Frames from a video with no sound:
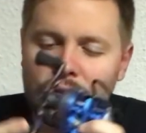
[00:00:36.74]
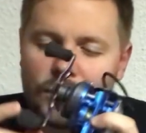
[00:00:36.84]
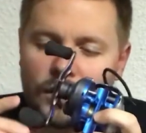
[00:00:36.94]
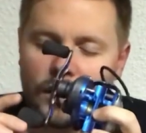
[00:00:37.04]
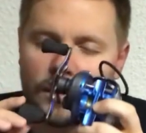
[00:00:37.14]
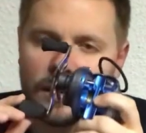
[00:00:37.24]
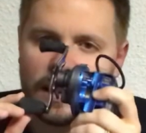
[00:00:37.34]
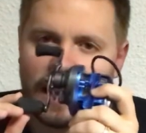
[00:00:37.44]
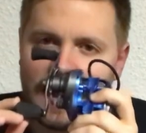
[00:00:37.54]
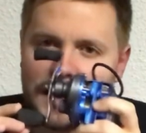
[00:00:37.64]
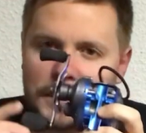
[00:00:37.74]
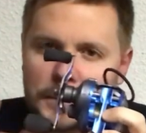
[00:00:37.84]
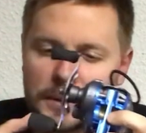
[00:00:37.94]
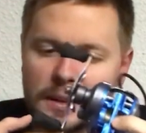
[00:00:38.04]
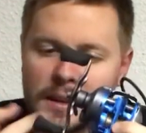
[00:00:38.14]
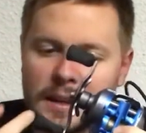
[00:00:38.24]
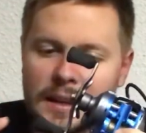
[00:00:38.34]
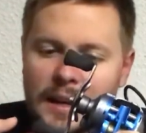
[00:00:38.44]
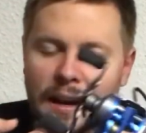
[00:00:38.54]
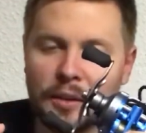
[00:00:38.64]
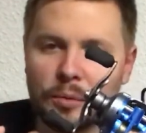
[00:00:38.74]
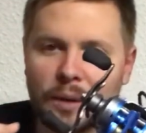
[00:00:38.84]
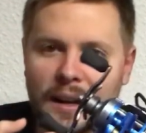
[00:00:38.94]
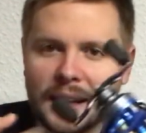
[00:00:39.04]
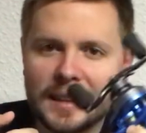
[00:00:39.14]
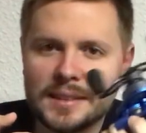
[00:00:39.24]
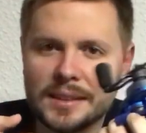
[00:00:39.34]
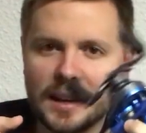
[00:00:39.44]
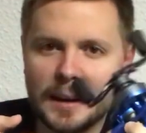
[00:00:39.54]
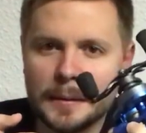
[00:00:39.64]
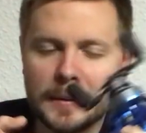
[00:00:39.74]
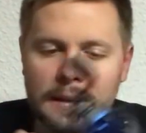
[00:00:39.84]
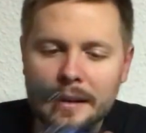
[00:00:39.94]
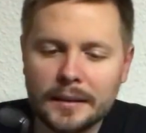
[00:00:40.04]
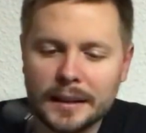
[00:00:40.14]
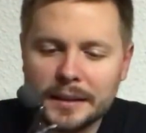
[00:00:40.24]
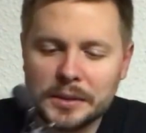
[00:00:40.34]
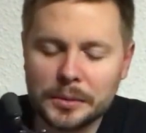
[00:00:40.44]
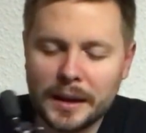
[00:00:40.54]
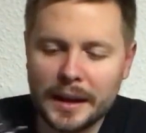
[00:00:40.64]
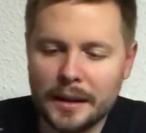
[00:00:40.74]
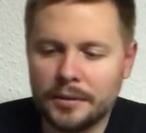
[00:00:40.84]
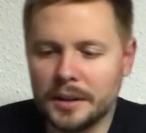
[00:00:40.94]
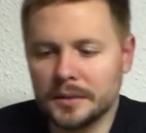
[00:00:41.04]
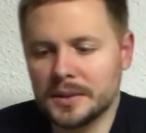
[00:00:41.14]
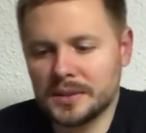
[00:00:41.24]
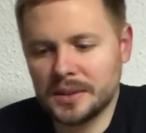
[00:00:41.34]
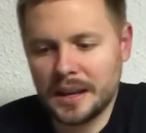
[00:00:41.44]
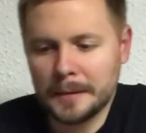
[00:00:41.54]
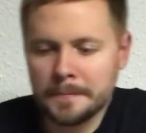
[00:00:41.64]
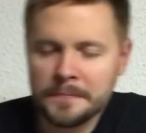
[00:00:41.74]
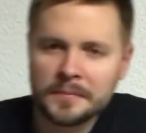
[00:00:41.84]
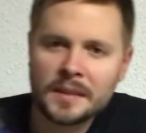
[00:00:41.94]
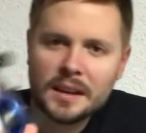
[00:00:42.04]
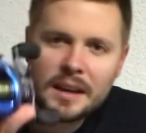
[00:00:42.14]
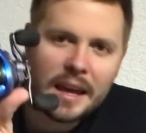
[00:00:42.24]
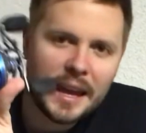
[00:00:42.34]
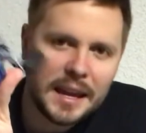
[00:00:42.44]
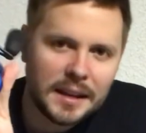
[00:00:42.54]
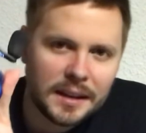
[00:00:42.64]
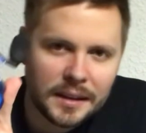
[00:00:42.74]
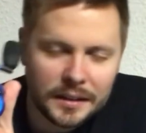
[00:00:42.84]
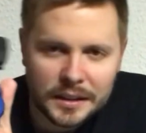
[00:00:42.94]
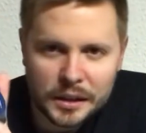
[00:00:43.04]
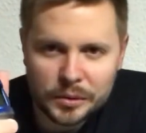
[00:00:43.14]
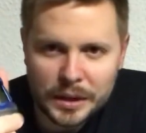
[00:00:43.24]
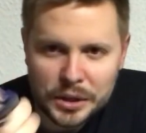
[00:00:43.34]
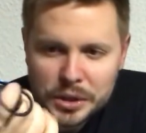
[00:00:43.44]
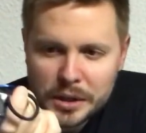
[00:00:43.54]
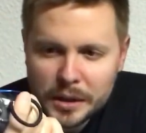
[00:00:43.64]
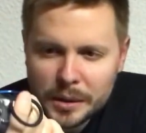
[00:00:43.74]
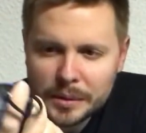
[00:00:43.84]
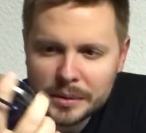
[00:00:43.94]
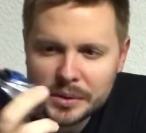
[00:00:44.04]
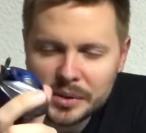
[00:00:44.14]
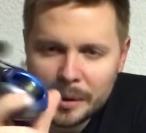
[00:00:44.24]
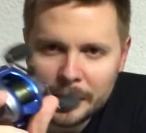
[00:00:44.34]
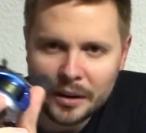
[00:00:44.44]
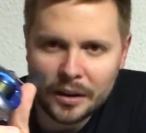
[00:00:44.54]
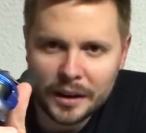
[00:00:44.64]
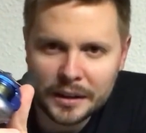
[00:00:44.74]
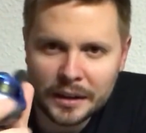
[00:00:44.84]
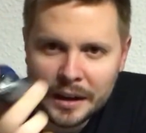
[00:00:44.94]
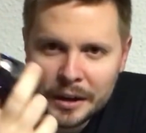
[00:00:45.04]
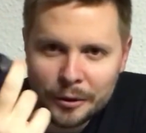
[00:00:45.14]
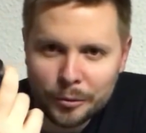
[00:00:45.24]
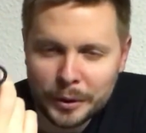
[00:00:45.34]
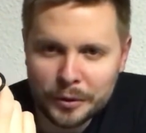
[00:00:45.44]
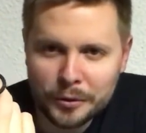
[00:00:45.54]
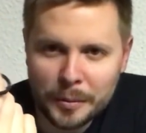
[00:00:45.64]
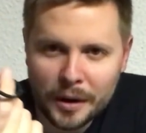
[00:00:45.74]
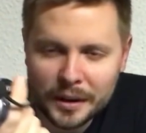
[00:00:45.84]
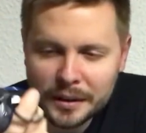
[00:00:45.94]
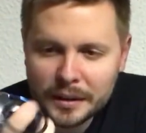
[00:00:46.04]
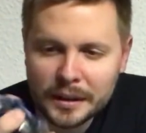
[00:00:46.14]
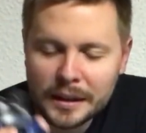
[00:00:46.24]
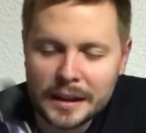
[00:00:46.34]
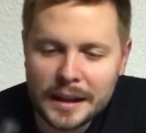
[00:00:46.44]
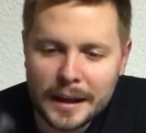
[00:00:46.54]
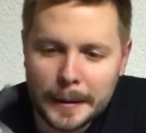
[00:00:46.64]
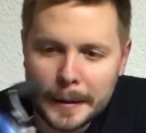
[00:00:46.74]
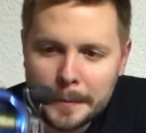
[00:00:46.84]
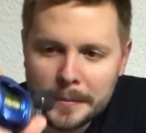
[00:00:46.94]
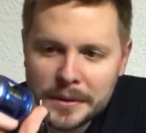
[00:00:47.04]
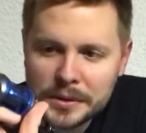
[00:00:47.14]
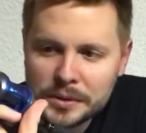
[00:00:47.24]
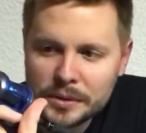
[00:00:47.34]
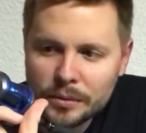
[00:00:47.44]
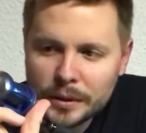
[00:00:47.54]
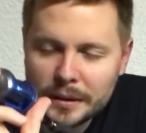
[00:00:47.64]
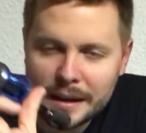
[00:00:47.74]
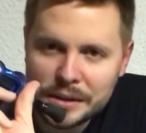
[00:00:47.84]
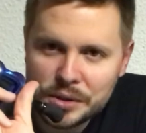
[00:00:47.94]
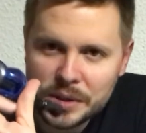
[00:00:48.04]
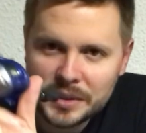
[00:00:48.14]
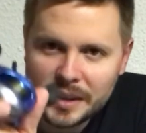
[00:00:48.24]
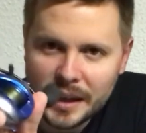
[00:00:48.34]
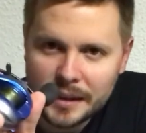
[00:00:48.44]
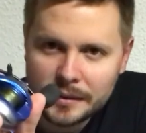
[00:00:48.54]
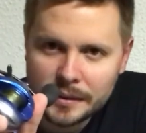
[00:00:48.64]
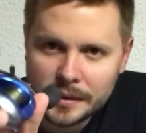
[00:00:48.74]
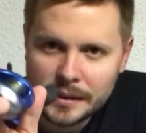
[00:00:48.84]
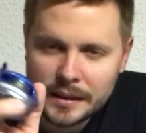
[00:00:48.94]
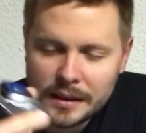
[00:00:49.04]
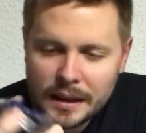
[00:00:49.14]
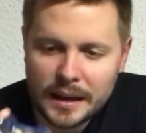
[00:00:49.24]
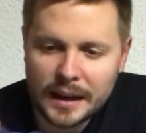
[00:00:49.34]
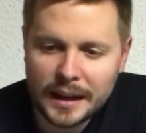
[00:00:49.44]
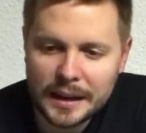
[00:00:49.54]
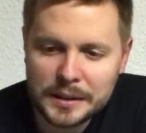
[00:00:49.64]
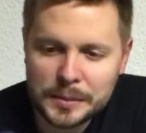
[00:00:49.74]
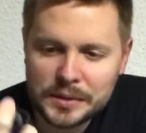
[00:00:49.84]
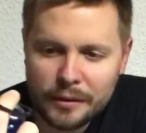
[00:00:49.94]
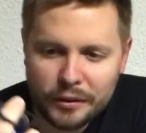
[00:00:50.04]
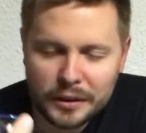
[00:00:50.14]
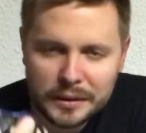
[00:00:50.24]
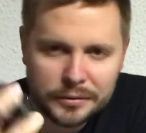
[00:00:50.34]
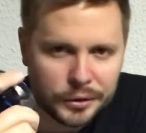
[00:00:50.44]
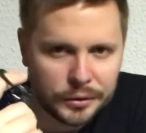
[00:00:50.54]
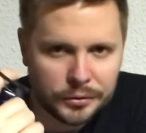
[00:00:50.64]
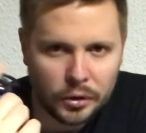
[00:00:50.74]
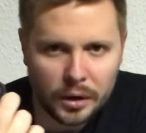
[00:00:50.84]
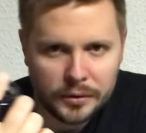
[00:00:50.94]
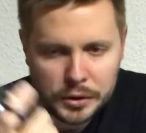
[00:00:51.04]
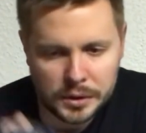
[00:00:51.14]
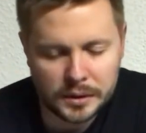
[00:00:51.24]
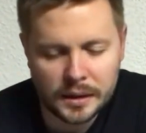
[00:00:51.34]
the handle on the right-hand side, like this one I have here. This is a 8 gear ratio Summit Hawk reel from Ardent. This is a reel I just got, and I got it specifically for frog fishing.